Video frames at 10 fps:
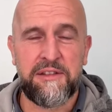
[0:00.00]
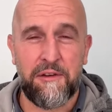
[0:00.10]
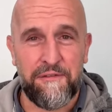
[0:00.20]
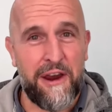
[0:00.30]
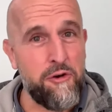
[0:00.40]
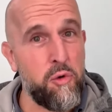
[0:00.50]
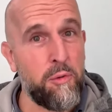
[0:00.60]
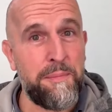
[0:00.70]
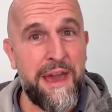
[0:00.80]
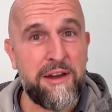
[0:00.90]
that Farrell
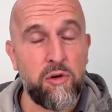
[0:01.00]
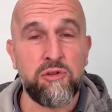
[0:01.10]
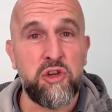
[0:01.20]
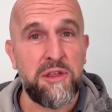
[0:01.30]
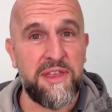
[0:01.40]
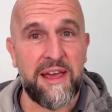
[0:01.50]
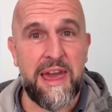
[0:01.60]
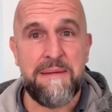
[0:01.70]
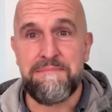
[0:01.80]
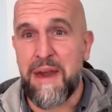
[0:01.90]
will pick, or do you think
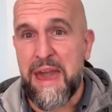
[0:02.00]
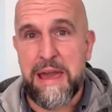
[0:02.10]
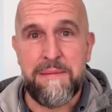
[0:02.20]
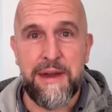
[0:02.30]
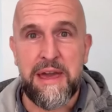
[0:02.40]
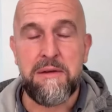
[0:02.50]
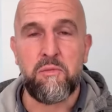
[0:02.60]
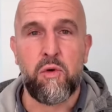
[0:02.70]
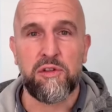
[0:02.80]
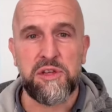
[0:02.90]
he maybe
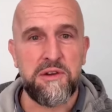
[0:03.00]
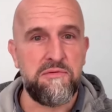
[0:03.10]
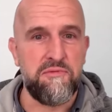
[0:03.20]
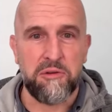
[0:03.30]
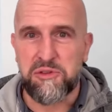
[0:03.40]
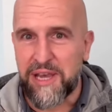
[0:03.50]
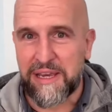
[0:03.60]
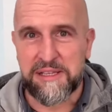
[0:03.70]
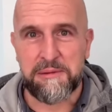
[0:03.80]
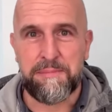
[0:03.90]
want to
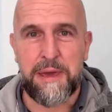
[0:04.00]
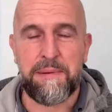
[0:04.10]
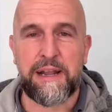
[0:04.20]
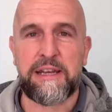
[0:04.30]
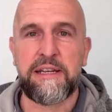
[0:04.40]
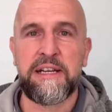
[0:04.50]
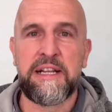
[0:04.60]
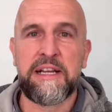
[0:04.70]
rotate some people in,